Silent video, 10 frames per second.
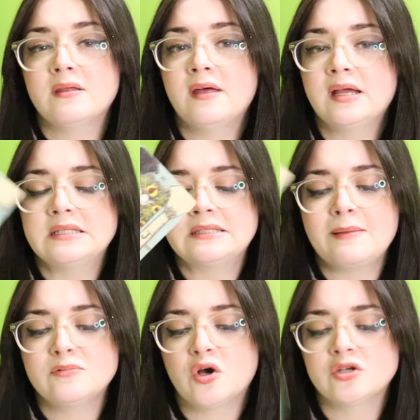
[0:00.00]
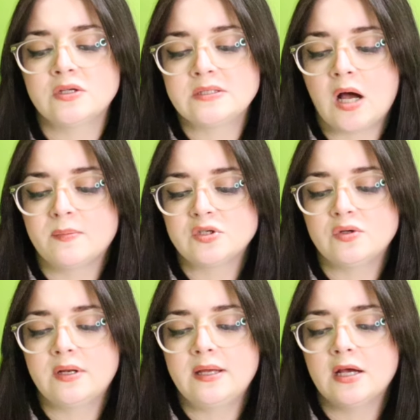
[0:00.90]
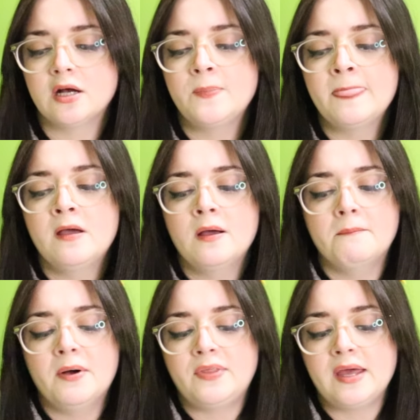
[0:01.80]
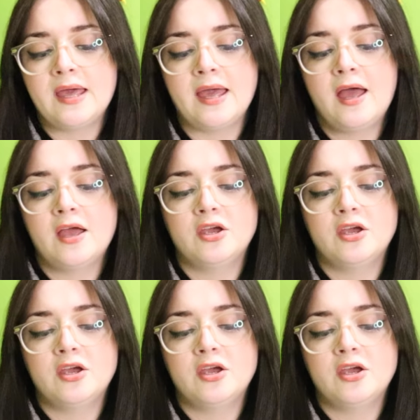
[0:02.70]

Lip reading: that they can sabotage this opportunity here, but they can't.